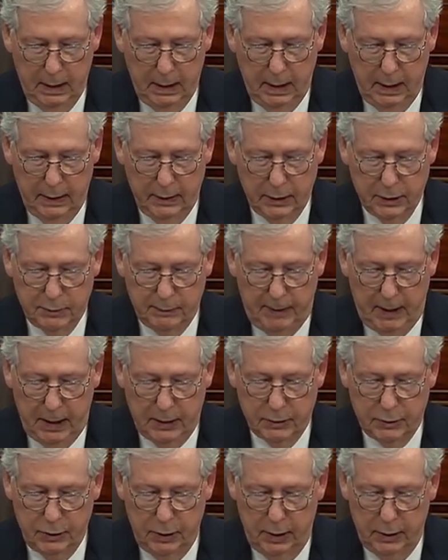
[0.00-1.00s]
And this
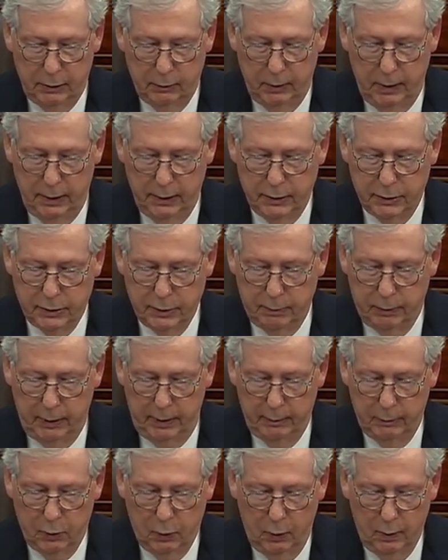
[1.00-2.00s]
past January, the
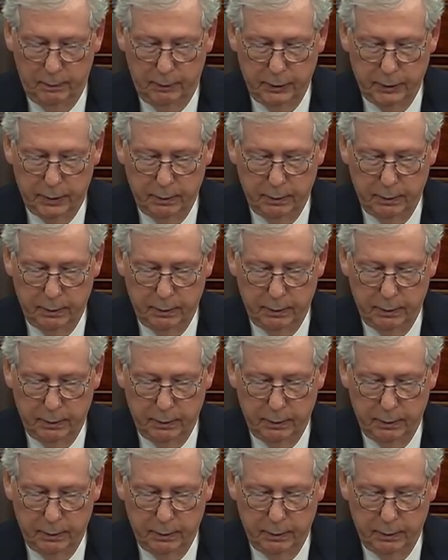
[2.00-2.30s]
Supreme Court put